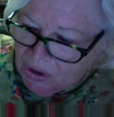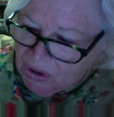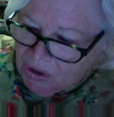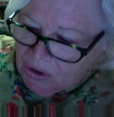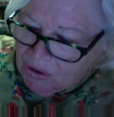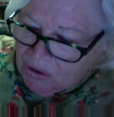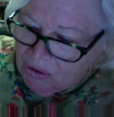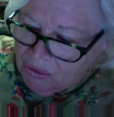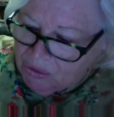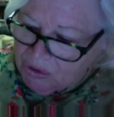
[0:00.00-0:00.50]

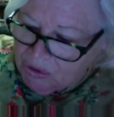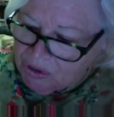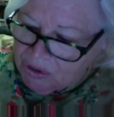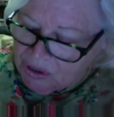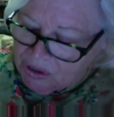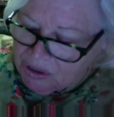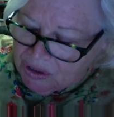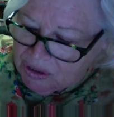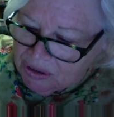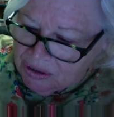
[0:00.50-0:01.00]
who
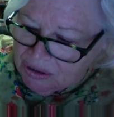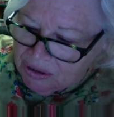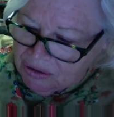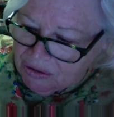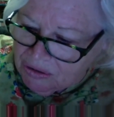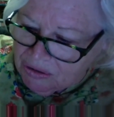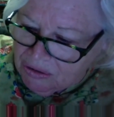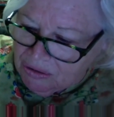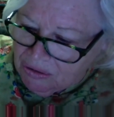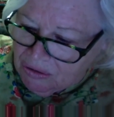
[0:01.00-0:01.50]
was
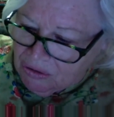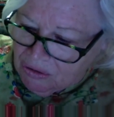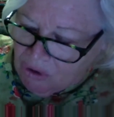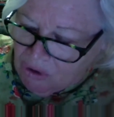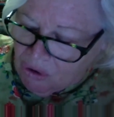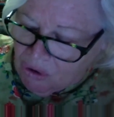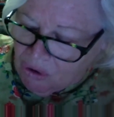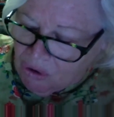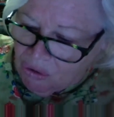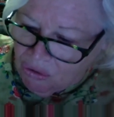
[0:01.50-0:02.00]

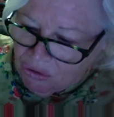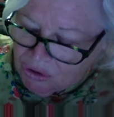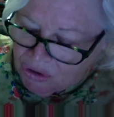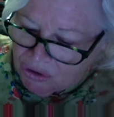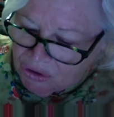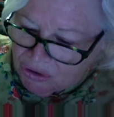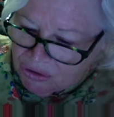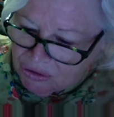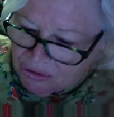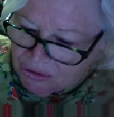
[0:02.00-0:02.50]
called
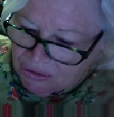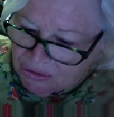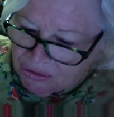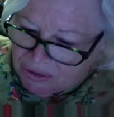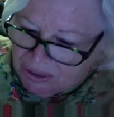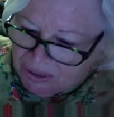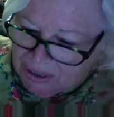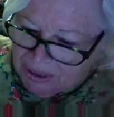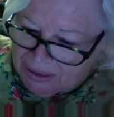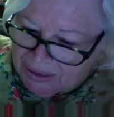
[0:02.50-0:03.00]
to
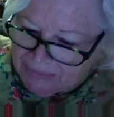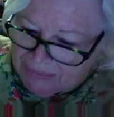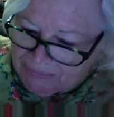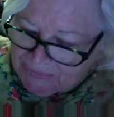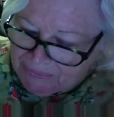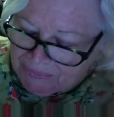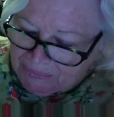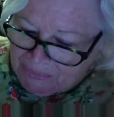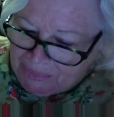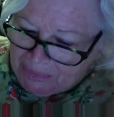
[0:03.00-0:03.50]

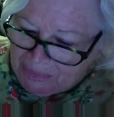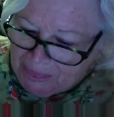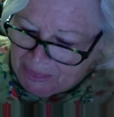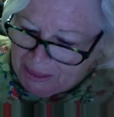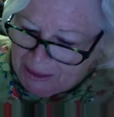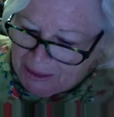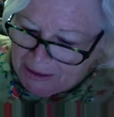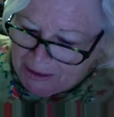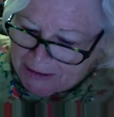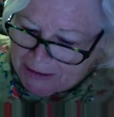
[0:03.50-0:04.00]

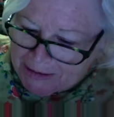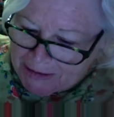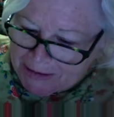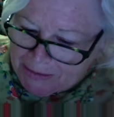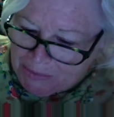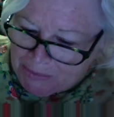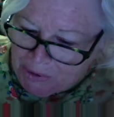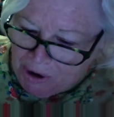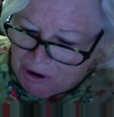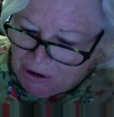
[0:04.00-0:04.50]
the
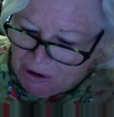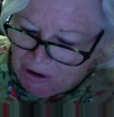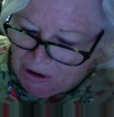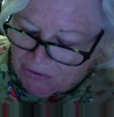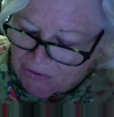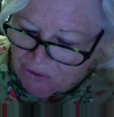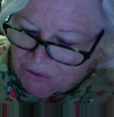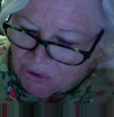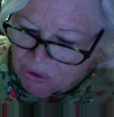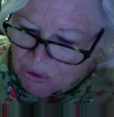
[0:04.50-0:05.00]

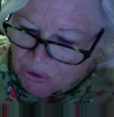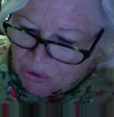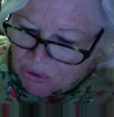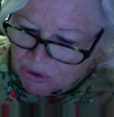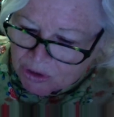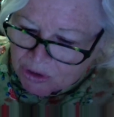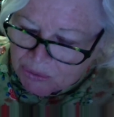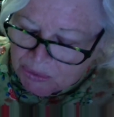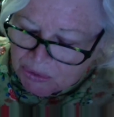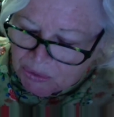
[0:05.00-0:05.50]
pro-life
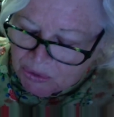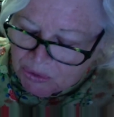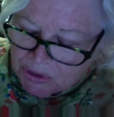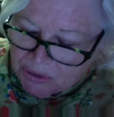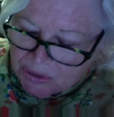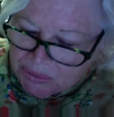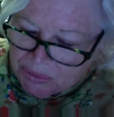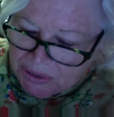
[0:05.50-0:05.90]
cause, but was a